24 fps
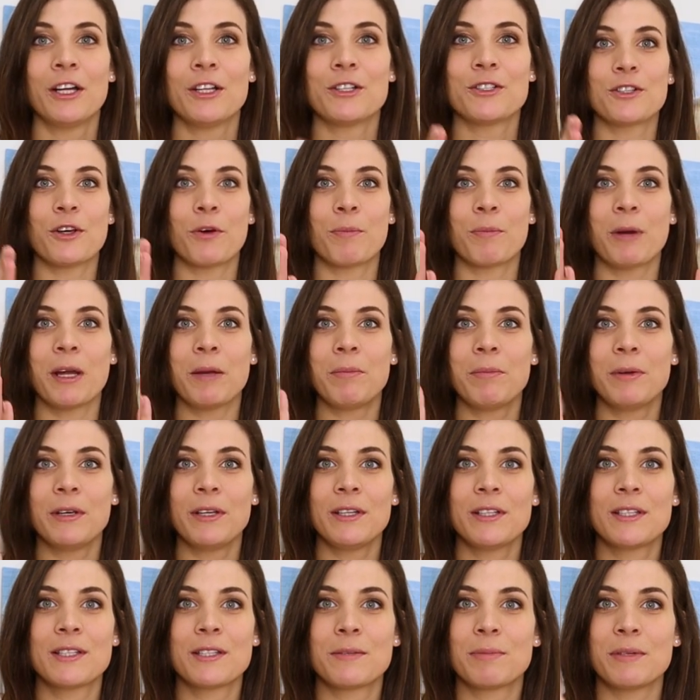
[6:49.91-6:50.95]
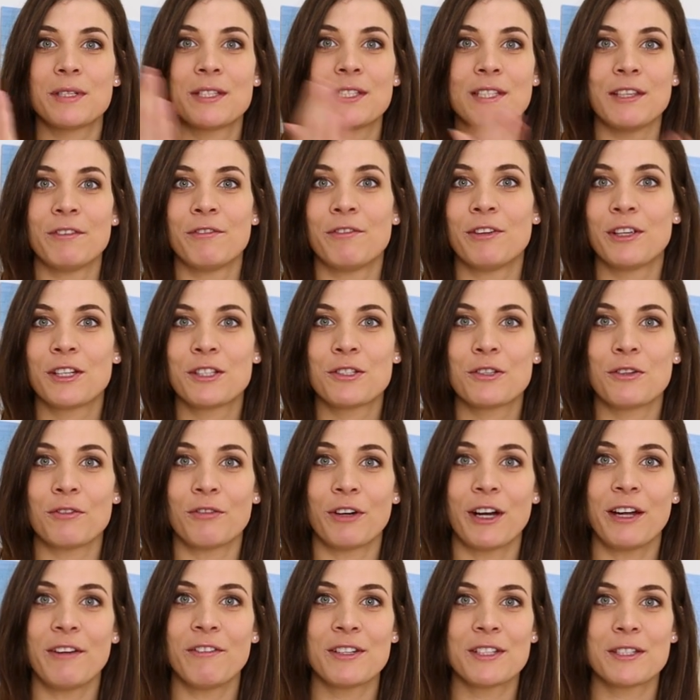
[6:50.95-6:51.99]
So maybe it's specific to
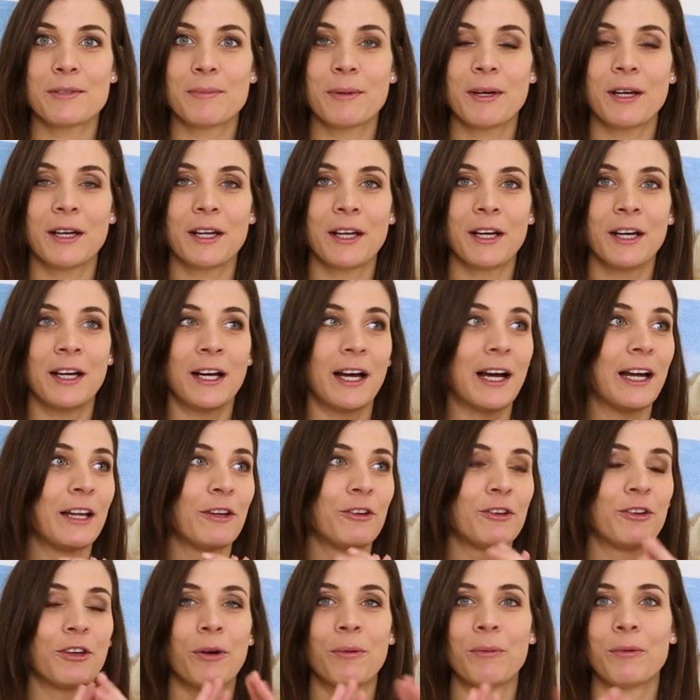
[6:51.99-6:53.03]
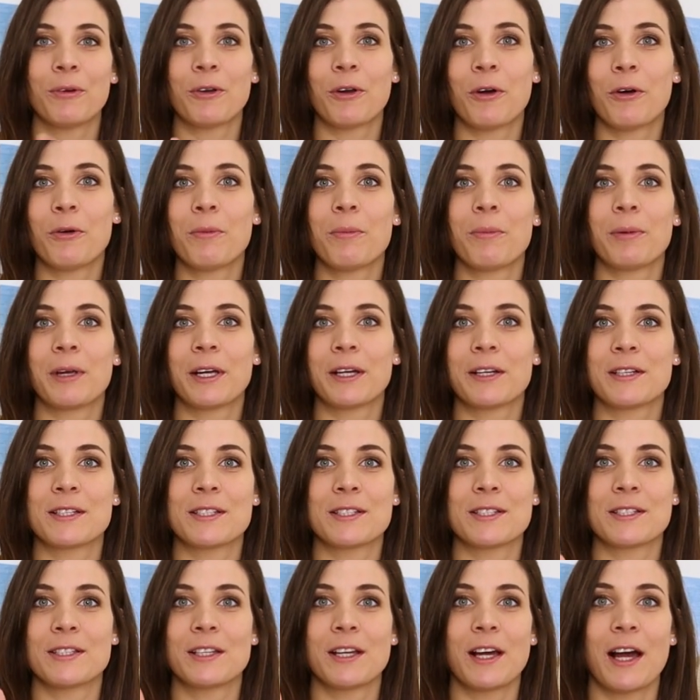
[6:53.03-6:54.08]
Ravensburger, I don't know,
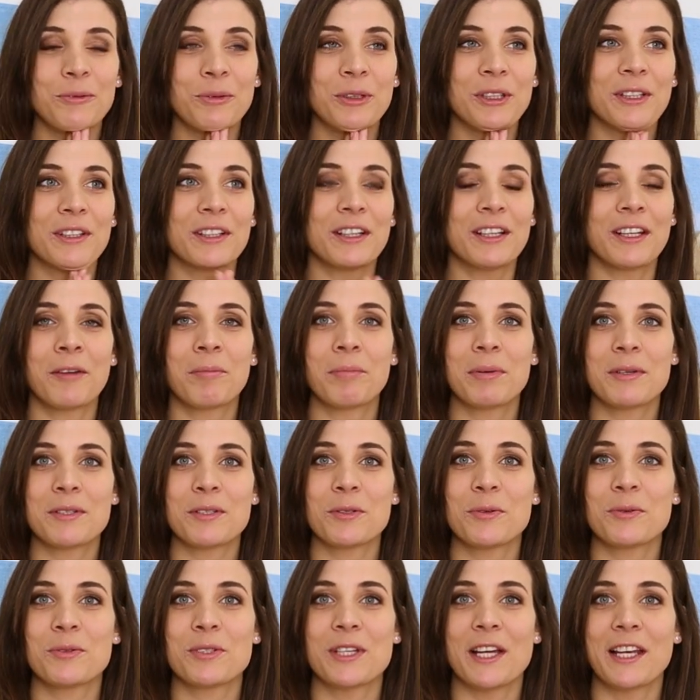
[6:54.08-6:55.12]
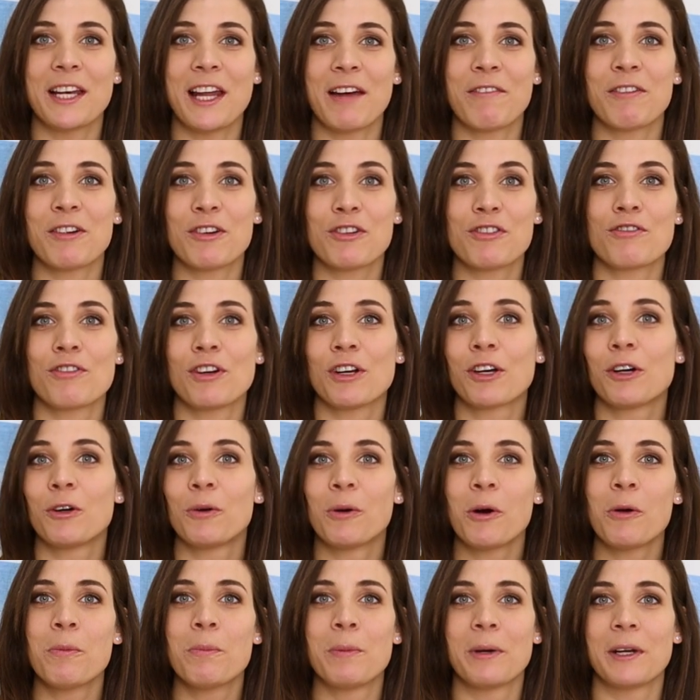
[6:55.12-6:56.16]
because with other puzzles I never struggle
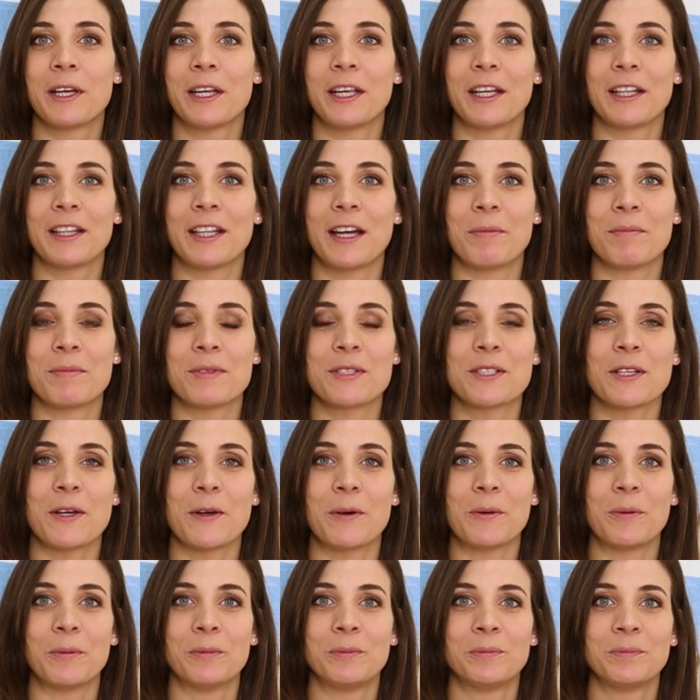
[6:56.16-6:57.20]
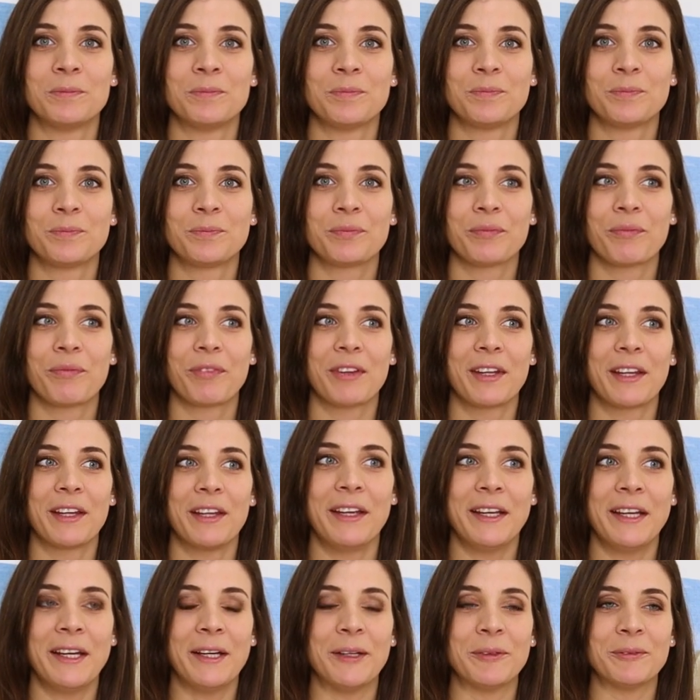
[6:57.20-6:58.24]
opening them, so
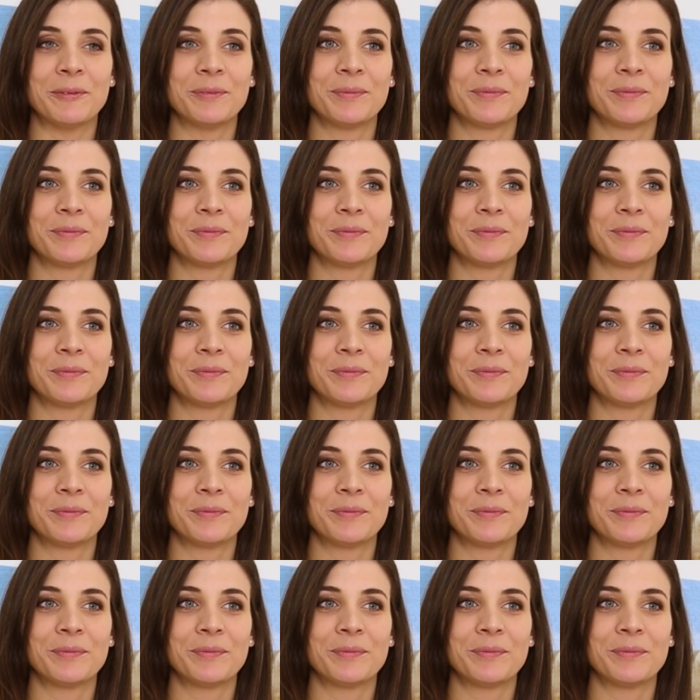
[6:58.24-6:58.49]
yeah.